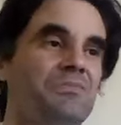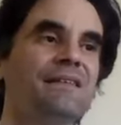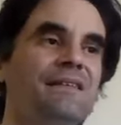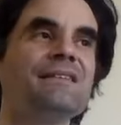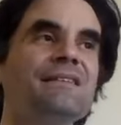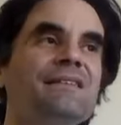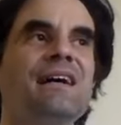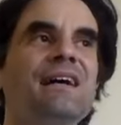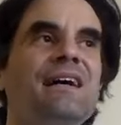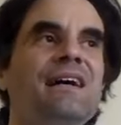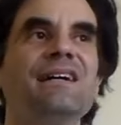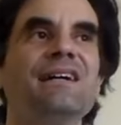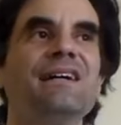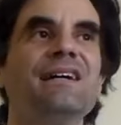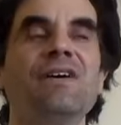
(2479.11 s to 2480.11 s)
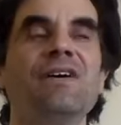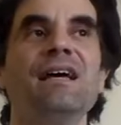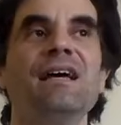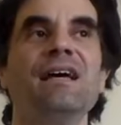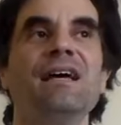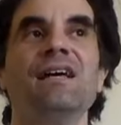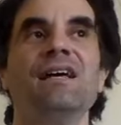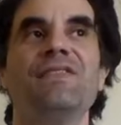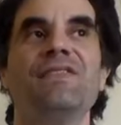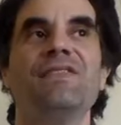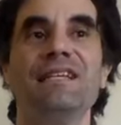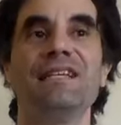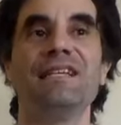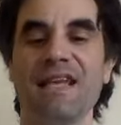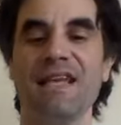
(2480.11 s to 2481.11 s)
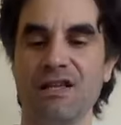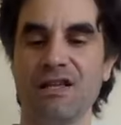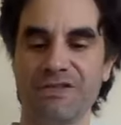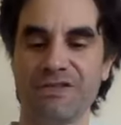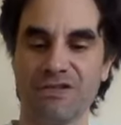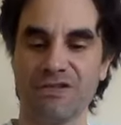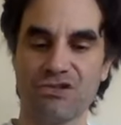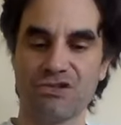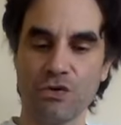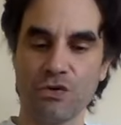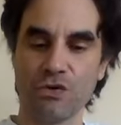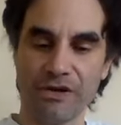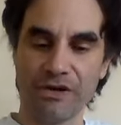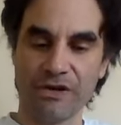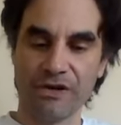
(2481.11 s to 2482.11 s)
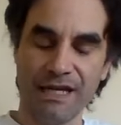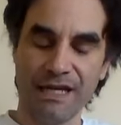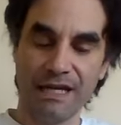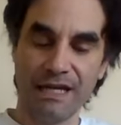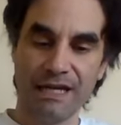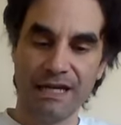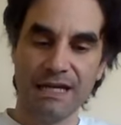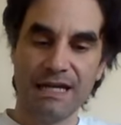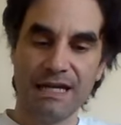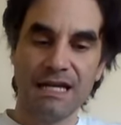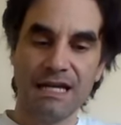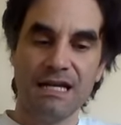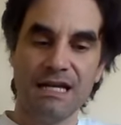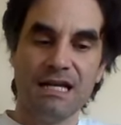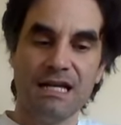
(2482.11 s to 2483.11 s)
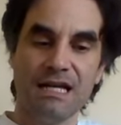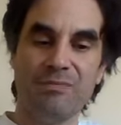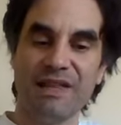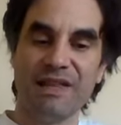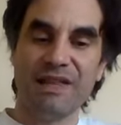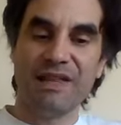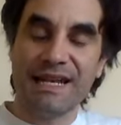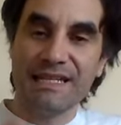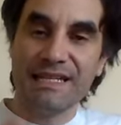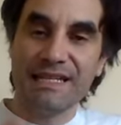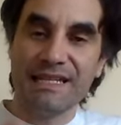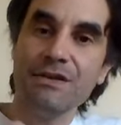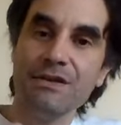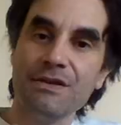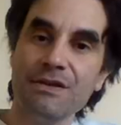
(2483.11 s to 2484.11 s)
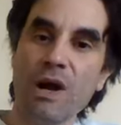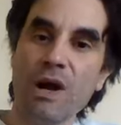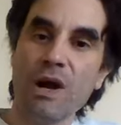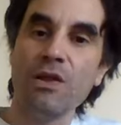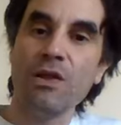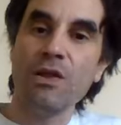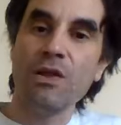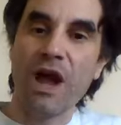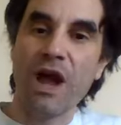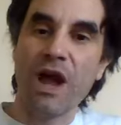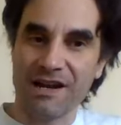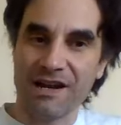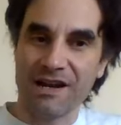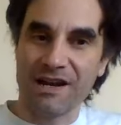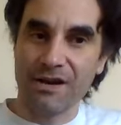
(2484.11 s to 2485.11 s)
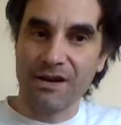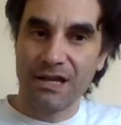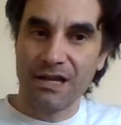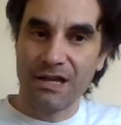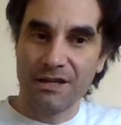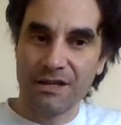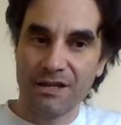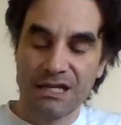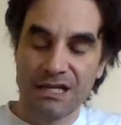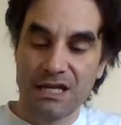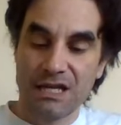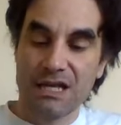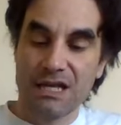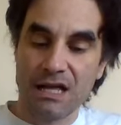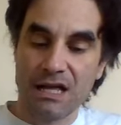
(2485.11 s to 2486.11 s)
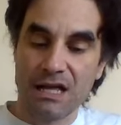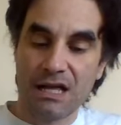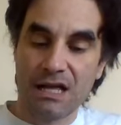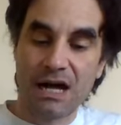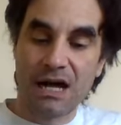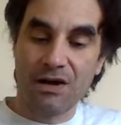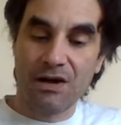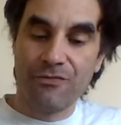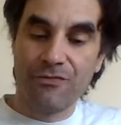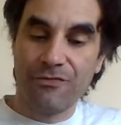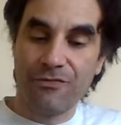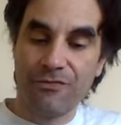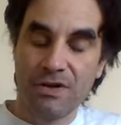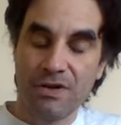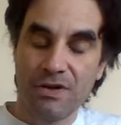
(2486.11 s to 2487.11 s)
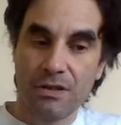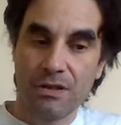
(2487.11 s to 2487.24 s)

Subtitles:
It is not enough that he tells his story, but that he is well aware of